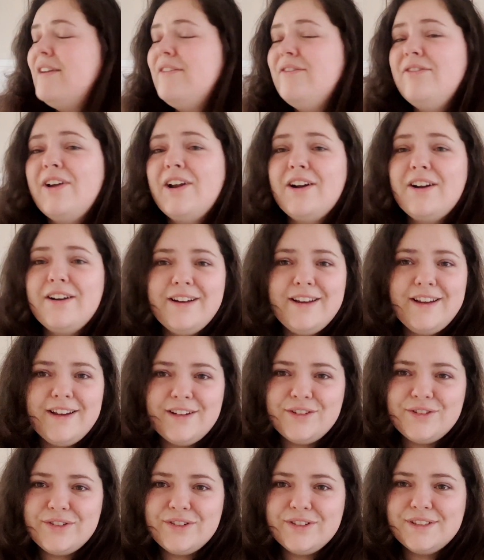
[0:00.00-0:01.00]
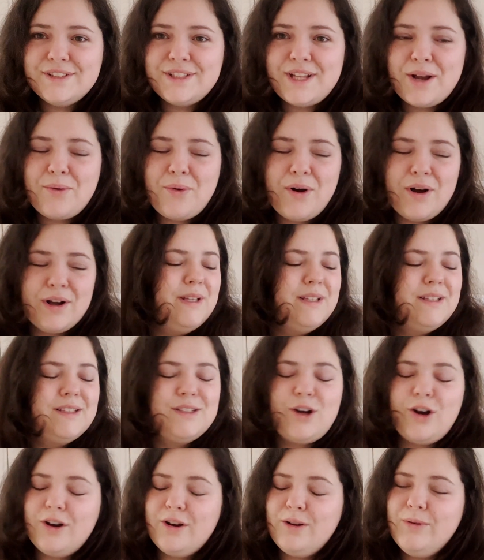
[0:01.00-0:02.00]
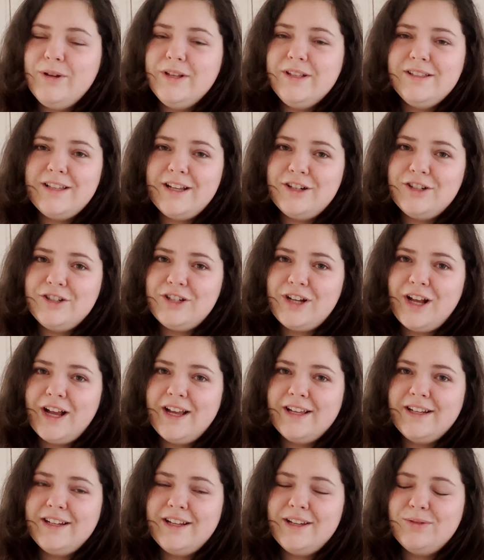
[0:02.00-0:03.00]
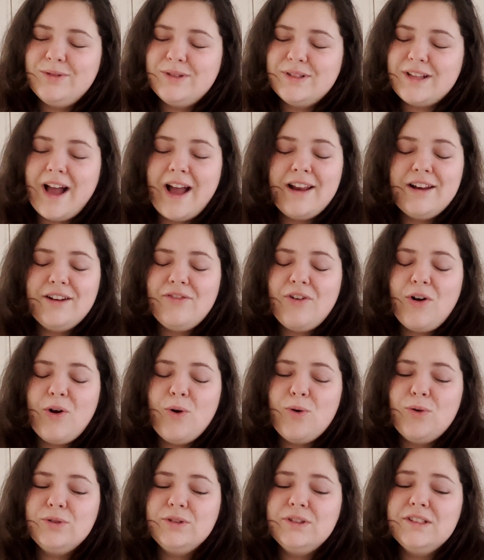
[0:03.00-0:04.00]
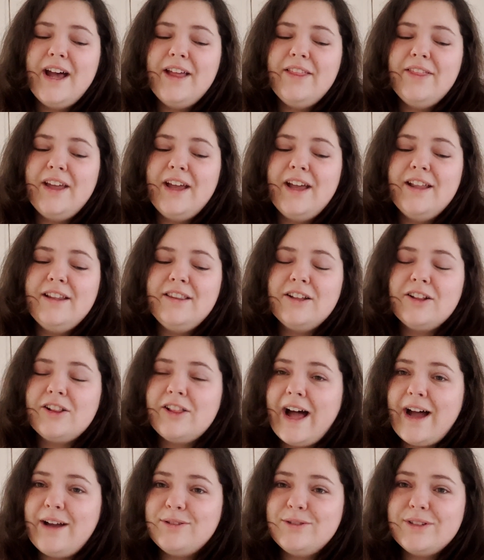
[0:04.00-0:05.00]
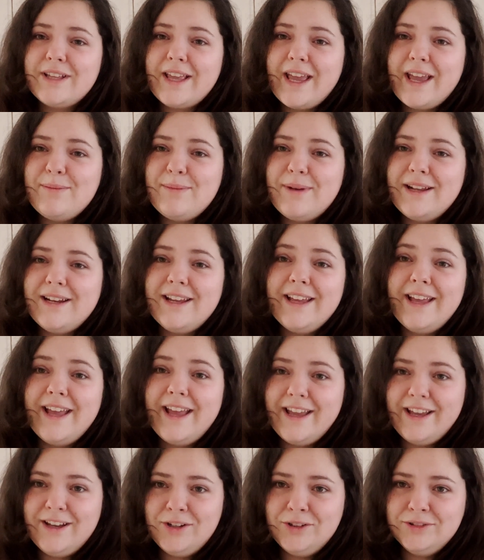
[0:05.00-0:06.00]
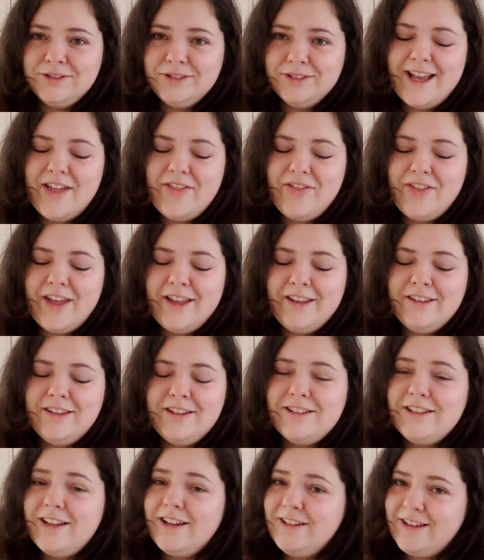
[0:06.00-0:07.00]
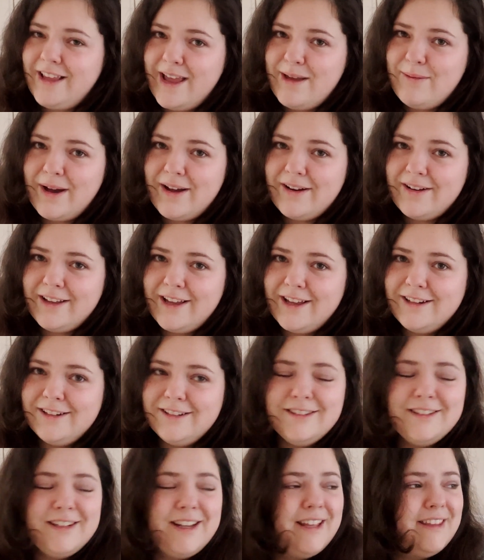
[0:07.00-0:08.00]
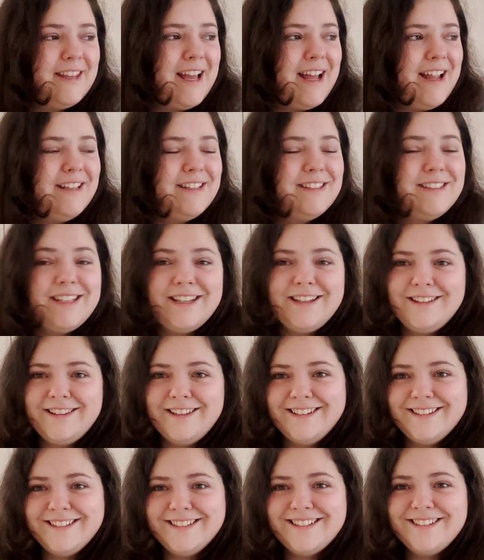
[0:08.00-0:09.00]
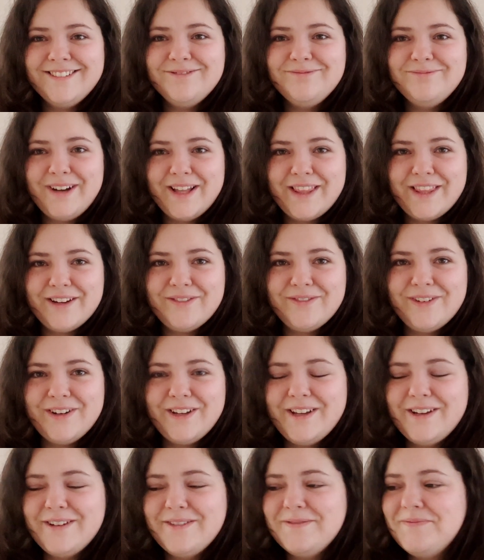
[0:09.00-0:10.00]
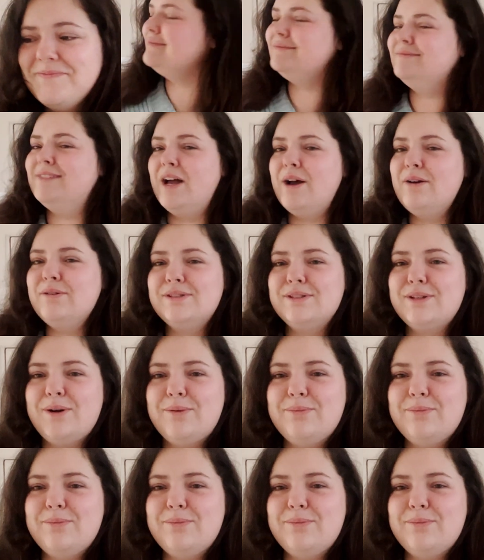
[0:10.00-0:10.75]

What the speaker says: a very interesting walk. It started with sunshine, it was kind of cold, and then the clouds came and it hailed, and then the sun came out again, and that is England weather for you. I was so